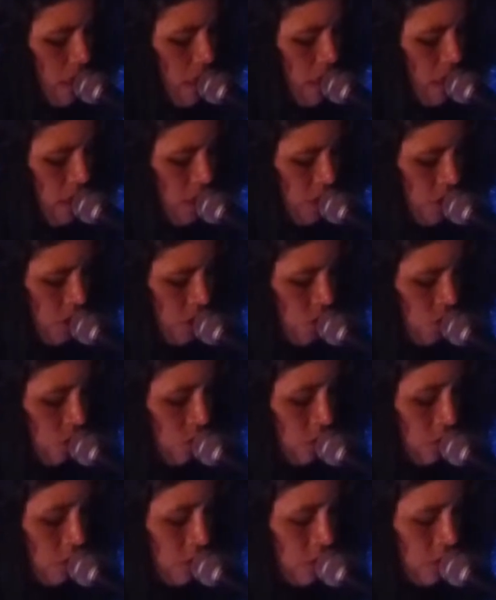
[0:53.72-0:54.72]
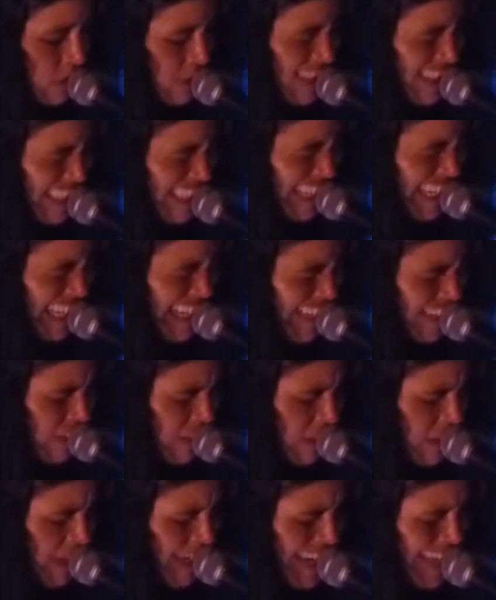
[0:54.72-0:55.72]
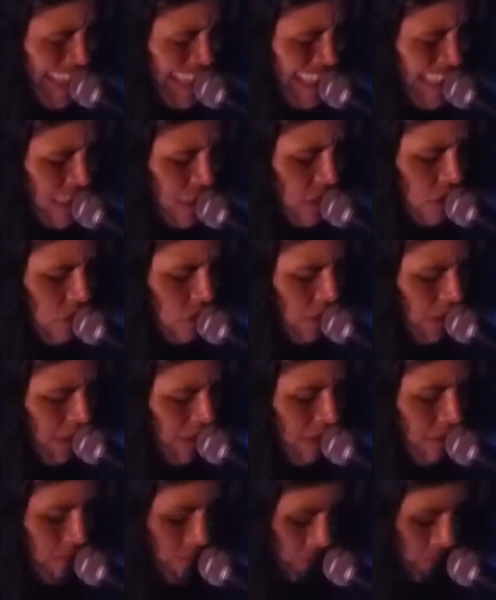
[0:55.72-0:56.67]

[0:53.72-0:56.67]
it's no wonder how they scream.